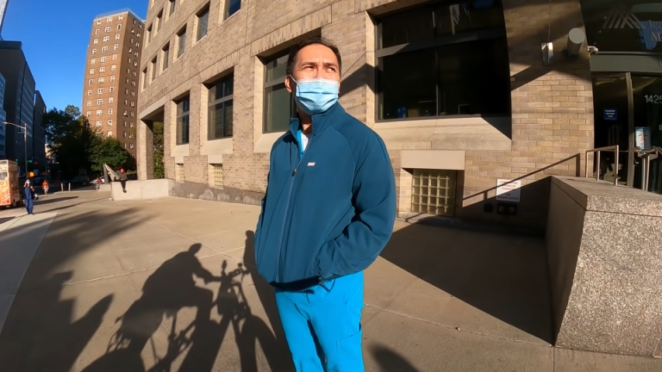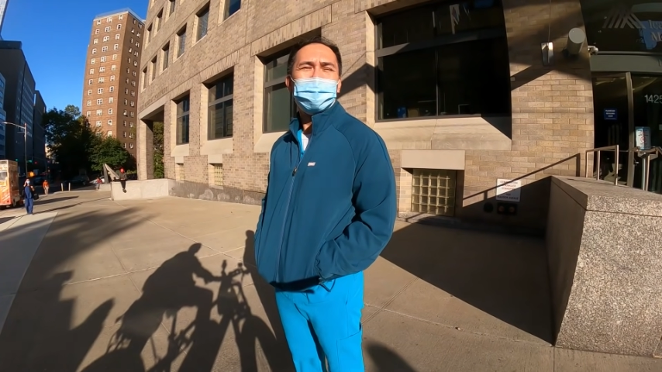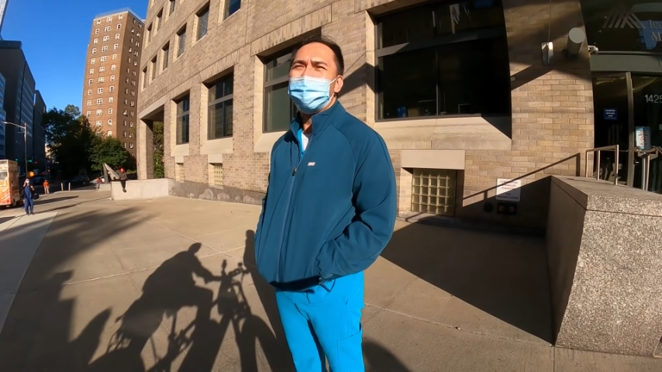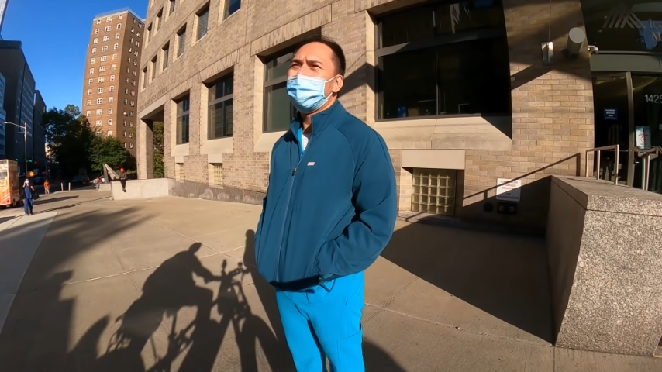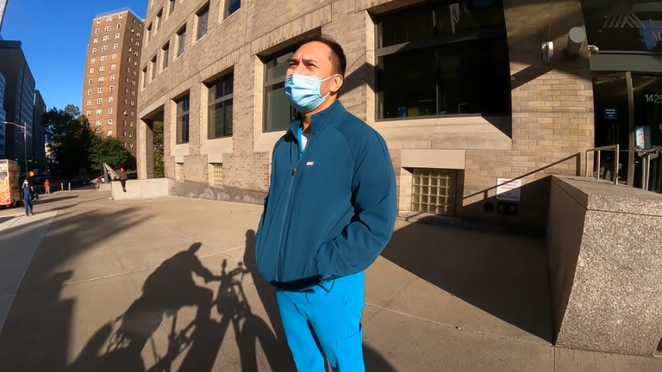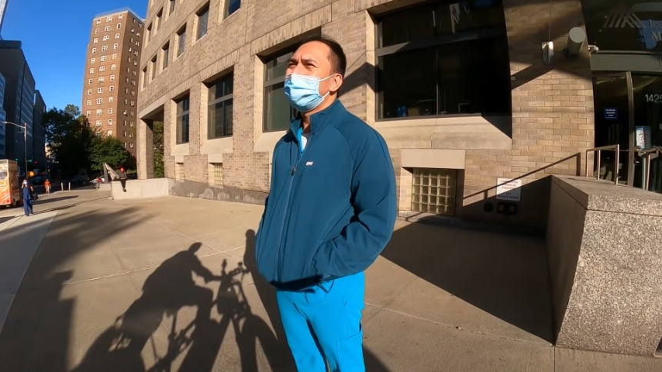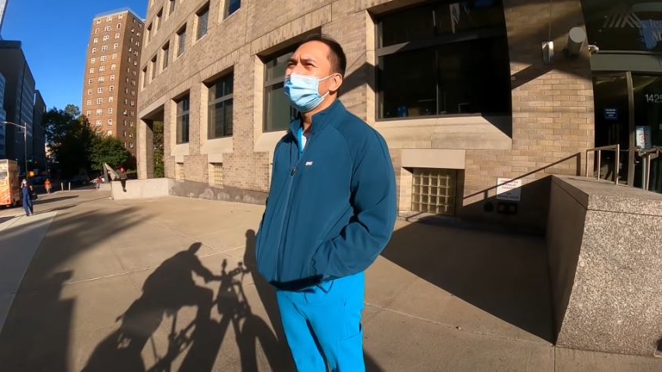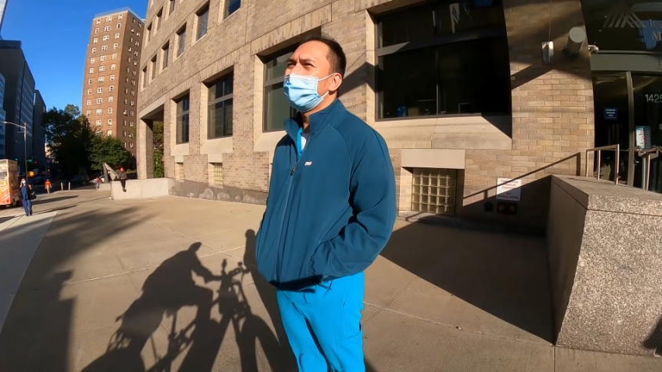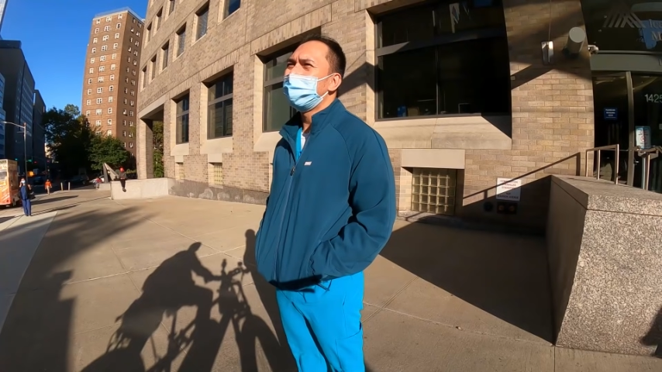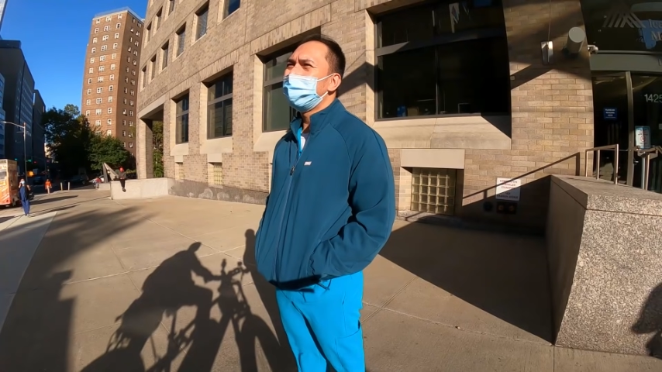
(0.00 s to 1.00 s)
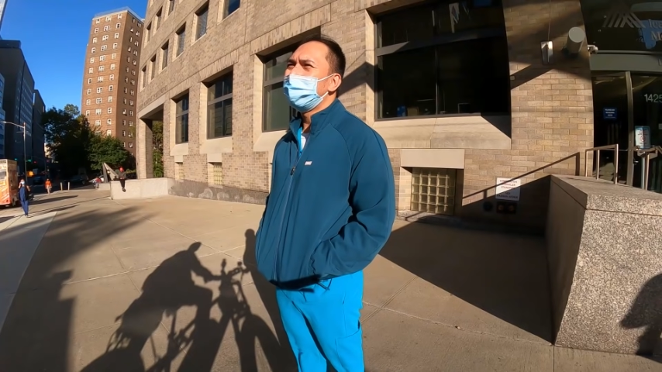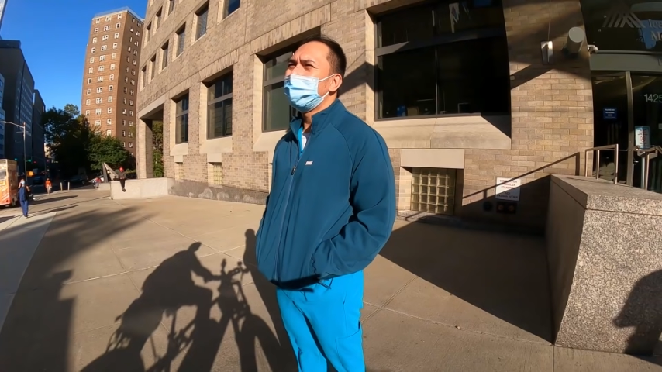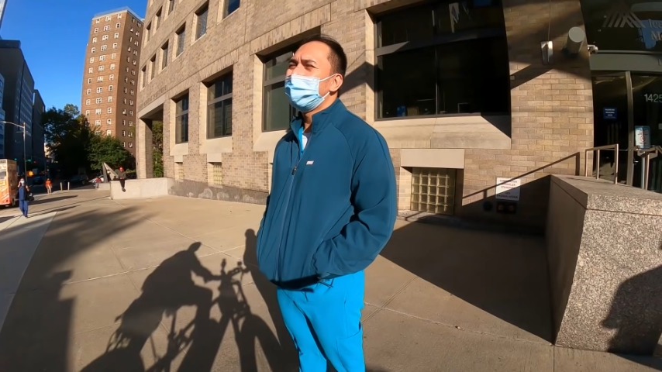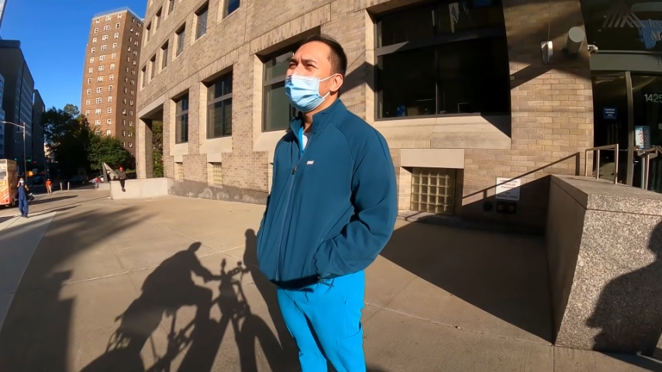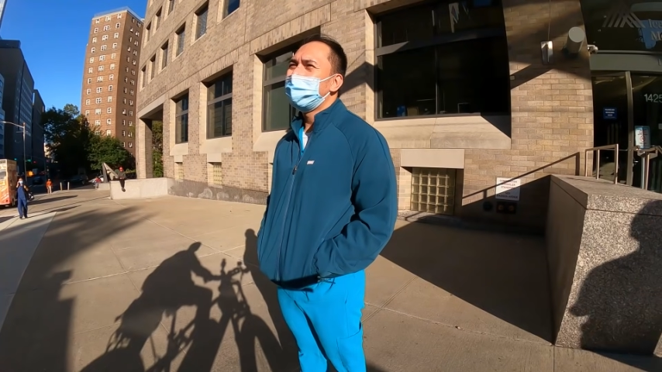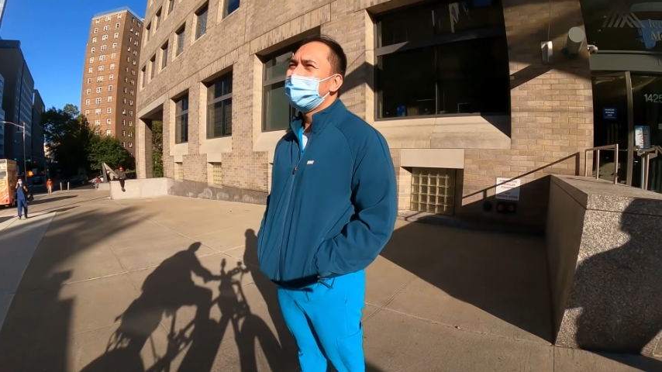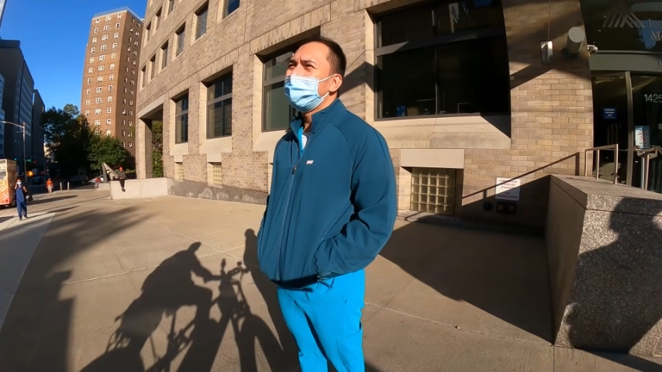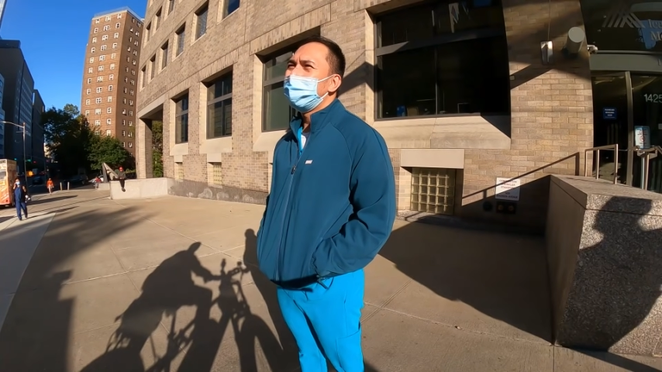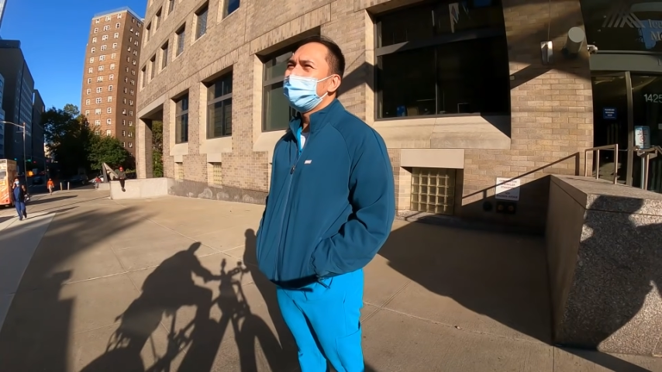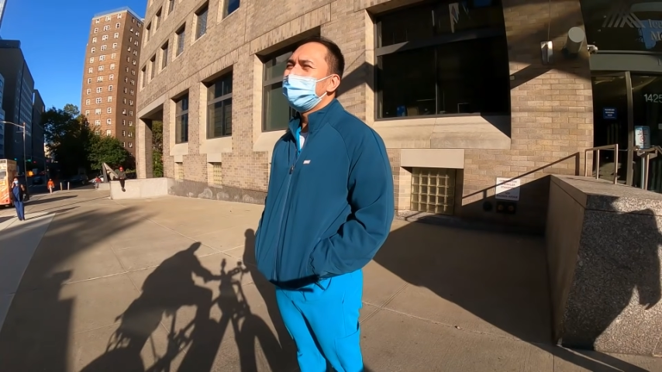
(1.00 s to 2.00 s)
And when this started,
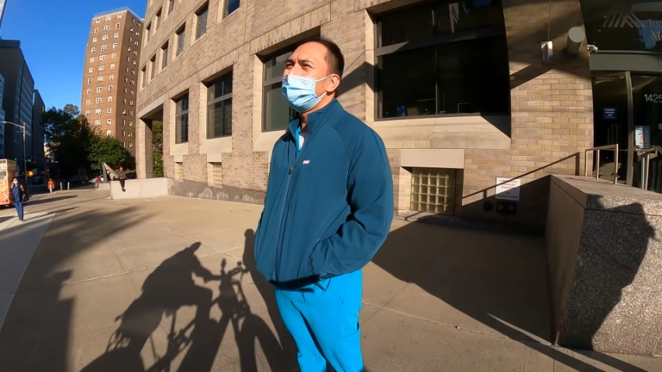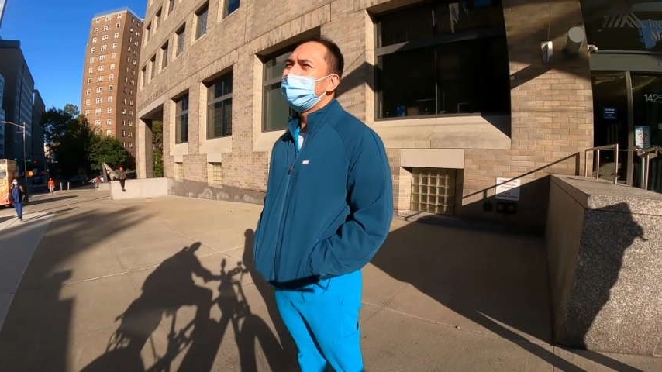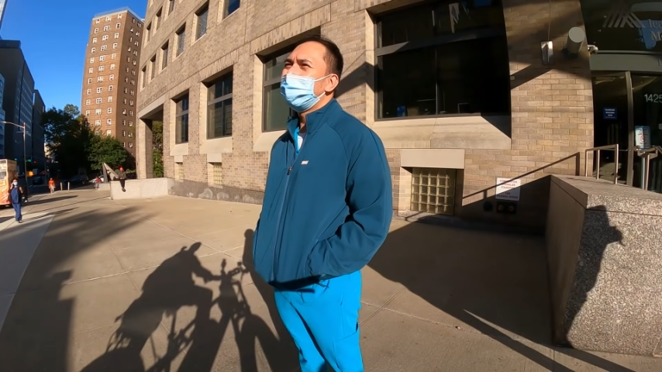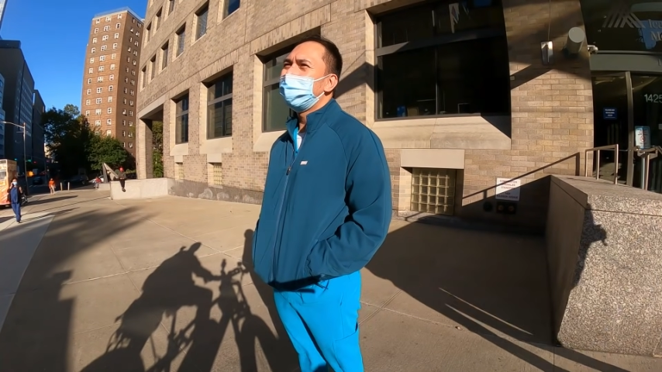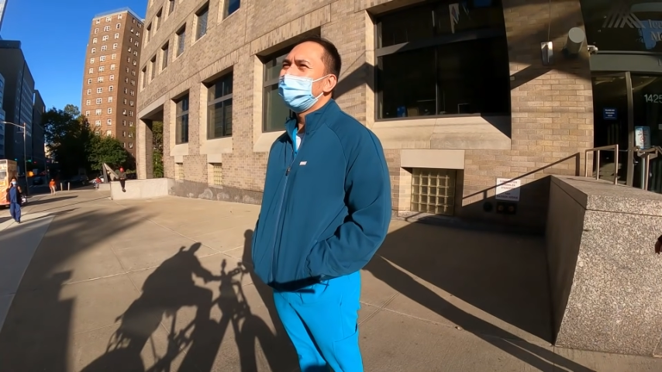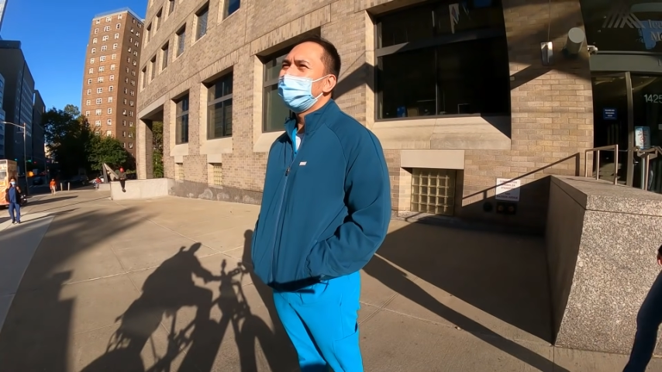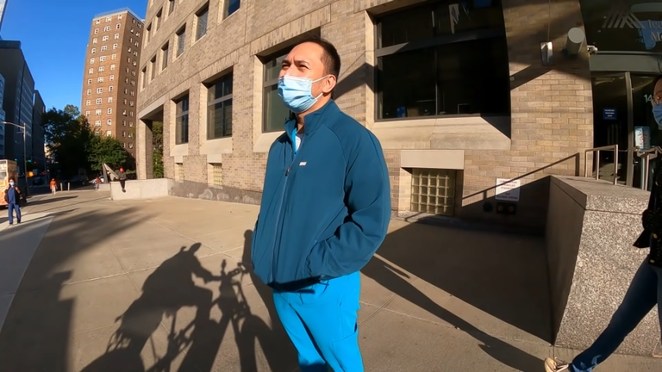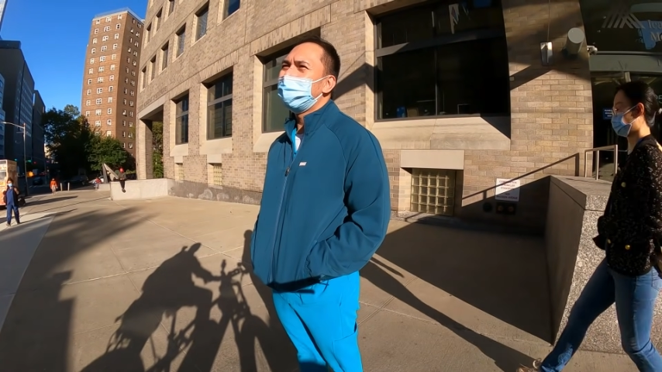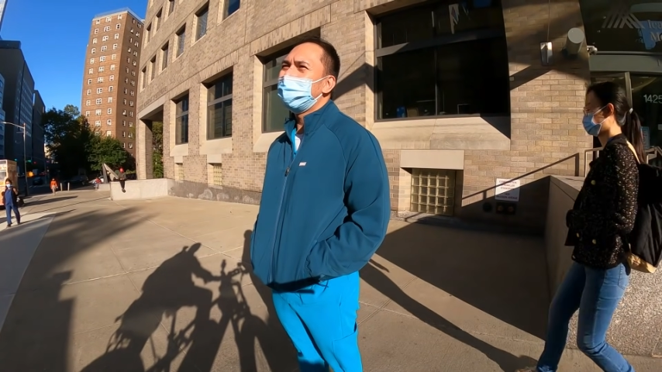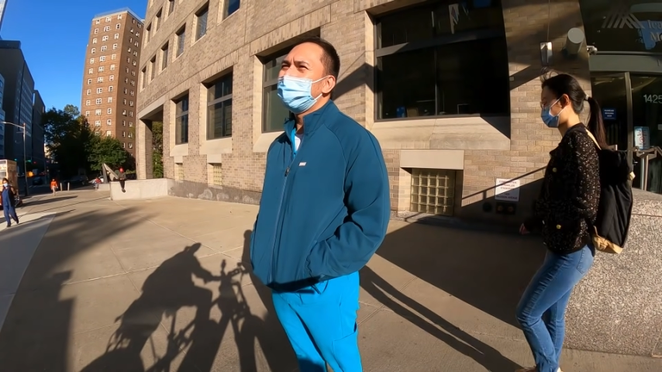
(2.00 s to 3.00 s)
all the